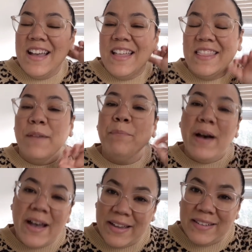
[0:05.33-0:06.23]

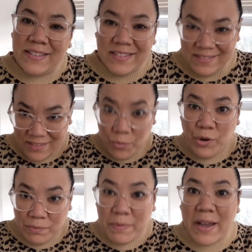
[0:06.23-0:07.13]
The
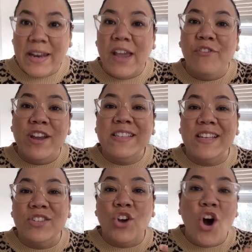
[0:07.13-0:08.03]
word but
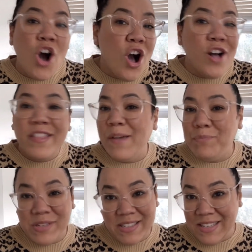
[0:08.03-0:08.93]
erases all that
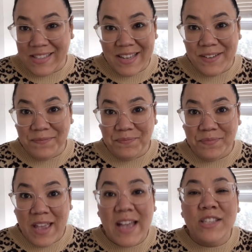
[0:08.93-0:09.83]
precedes it.
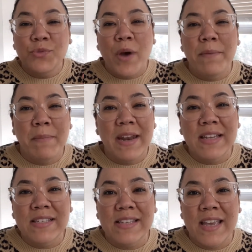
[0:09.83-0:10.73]
Hence why
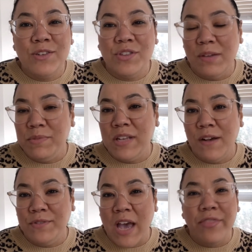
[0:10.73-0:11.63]
many say to
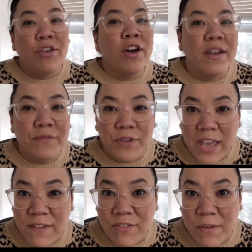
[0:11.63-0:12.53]
themselves, I thought I
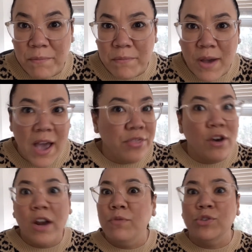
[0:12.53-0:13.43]
forgave them. I
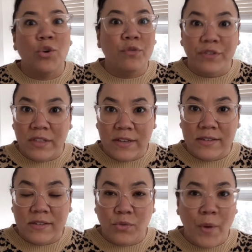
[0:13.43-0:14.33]
thought I was over
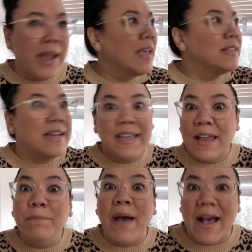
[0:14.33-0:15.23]
this. Why can't I
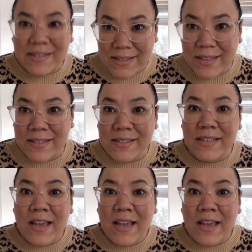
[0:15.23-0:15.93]
get past this?